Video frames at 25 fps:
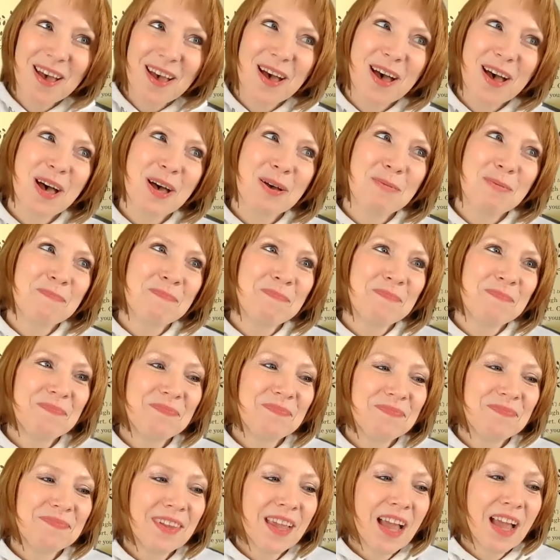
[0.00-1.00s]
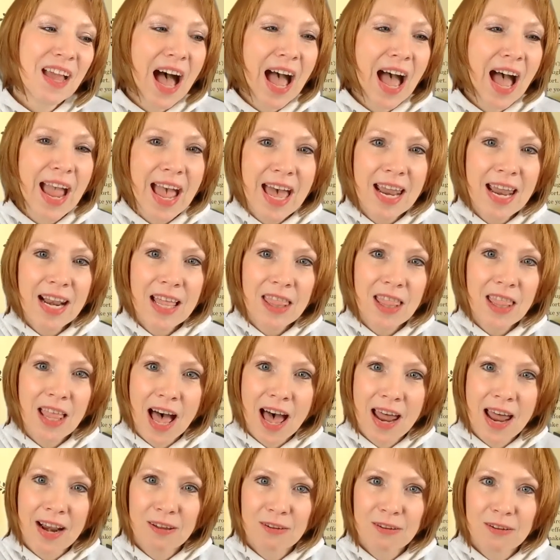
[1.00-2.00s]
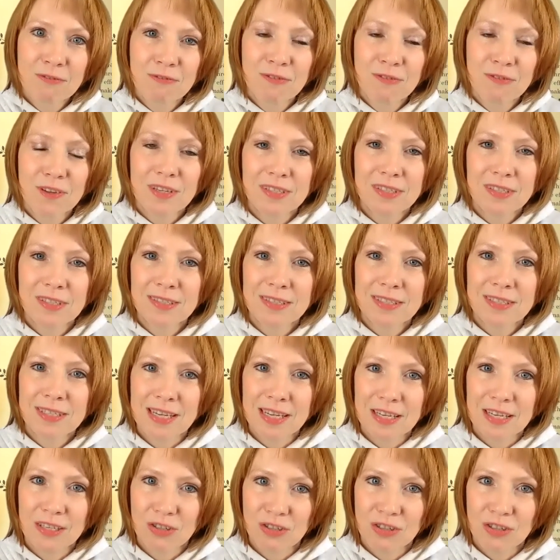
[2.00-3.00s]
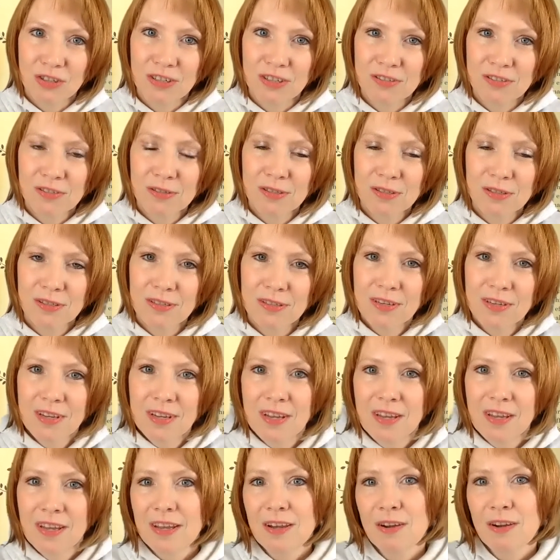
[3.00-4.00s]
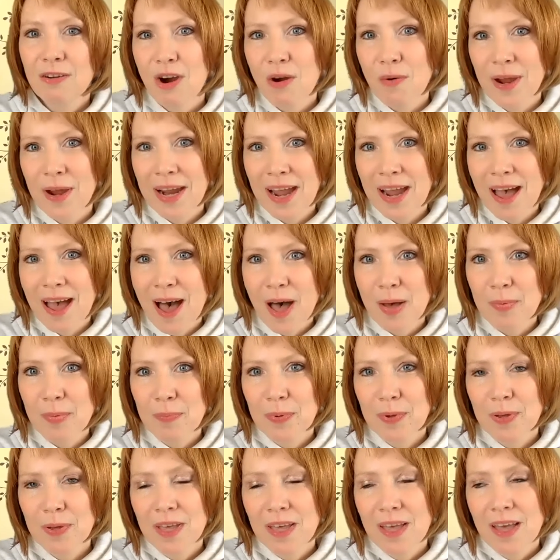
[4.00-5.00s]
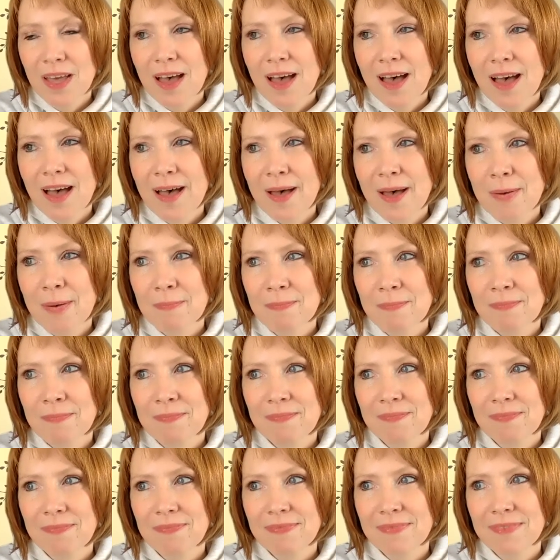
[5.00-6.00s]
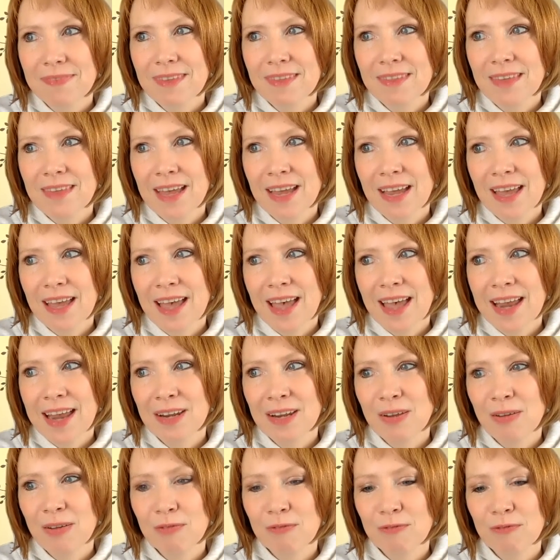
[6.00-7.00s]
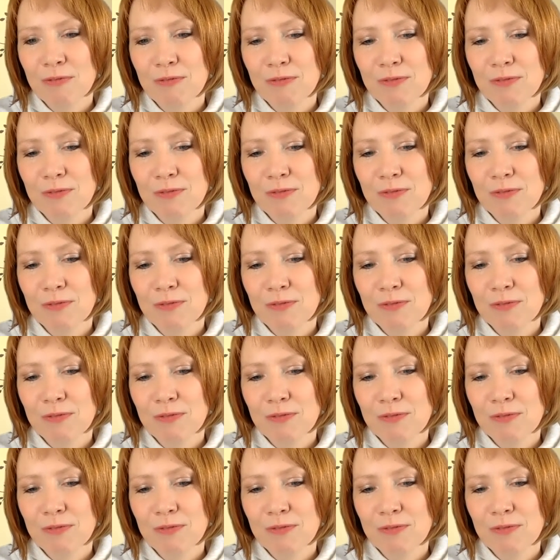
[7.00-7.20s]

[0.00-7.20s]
I had a lot of teachers growing up that kind of